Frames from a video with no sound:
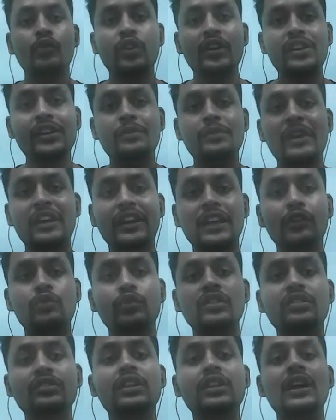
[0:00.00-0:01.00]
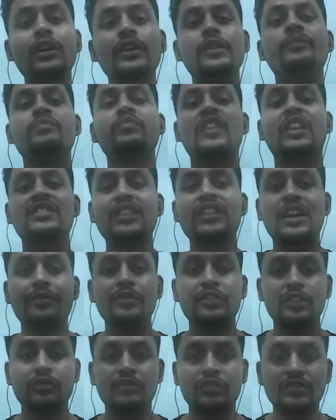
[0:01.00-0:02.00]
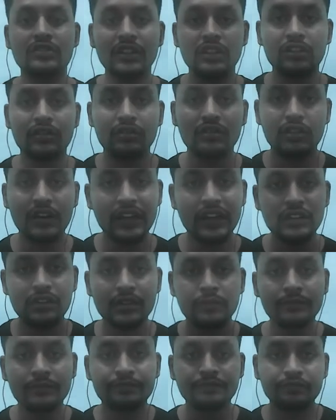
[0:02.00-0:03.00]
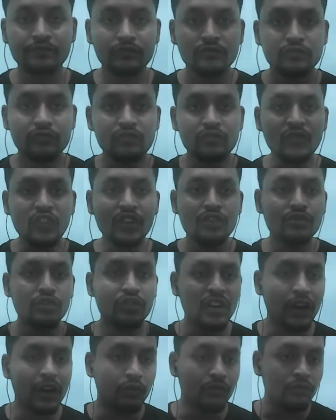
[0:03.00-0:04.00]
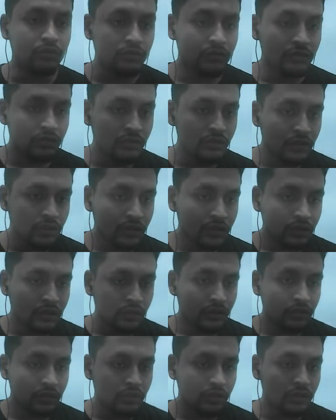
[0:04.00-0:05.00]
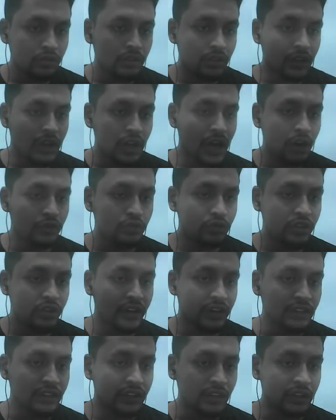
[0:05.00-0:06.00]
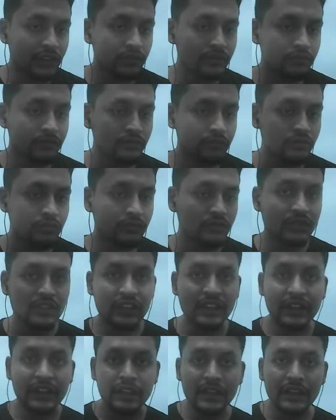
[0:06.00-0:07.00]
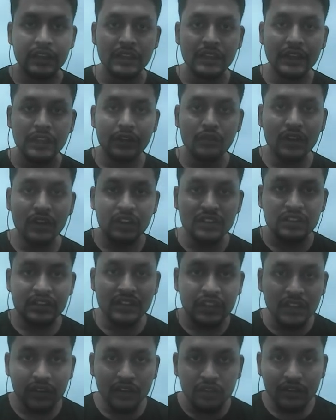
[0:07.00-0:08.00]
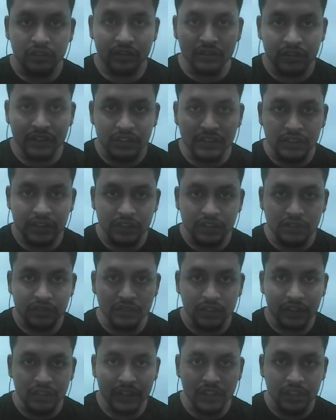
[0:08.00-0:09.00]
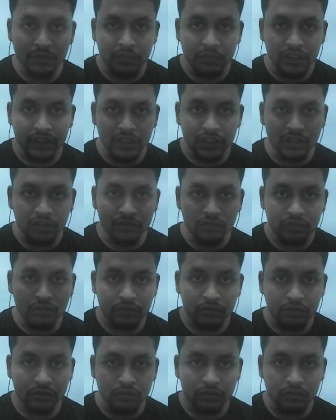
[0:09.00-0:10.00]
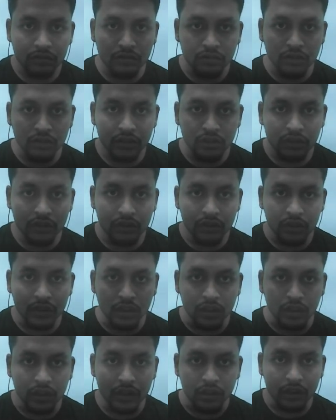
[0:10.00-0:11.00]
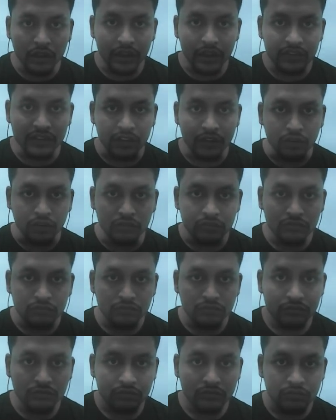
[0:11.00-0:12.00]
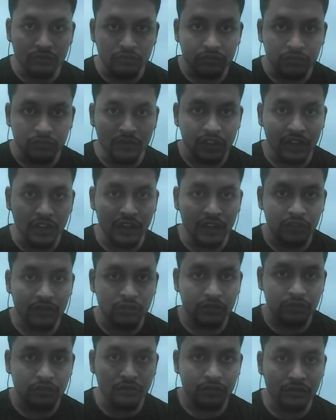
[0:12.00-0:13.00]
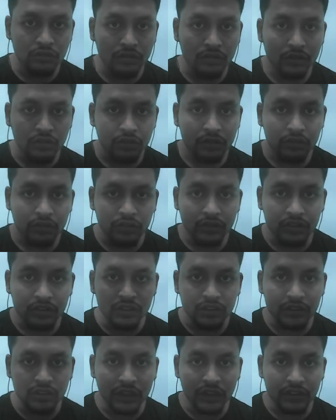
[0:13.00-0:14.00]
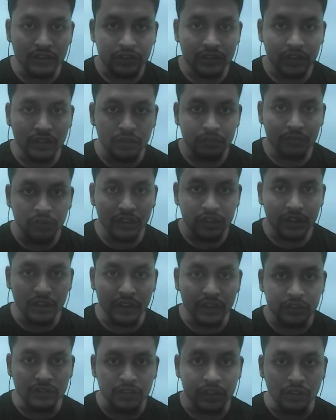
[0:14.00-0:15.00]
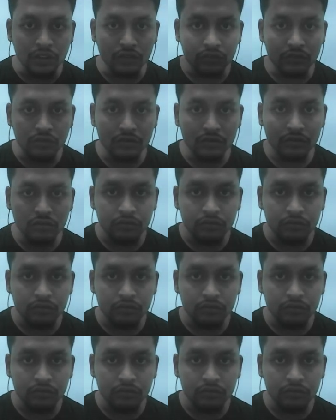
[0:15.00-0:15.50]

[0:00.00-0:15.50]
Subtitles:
we making with the surface unit cell, right? So now how to get that? You can see this is nothing but a hexagon, right? This is nothing but a hexagon,